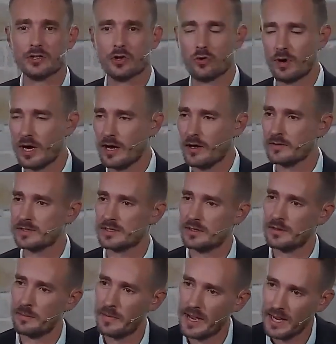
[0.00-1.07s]
crowds
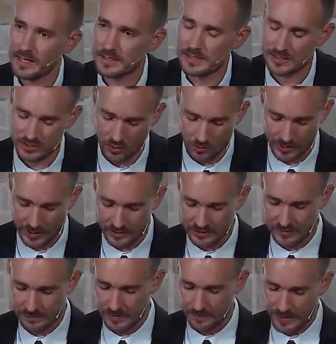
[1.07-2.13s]
and the masses going out
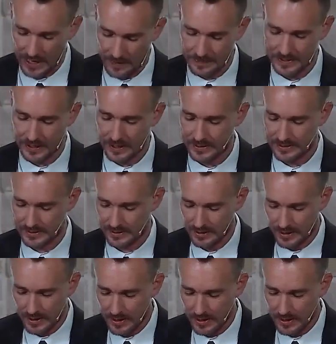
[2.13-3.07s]
to be baptized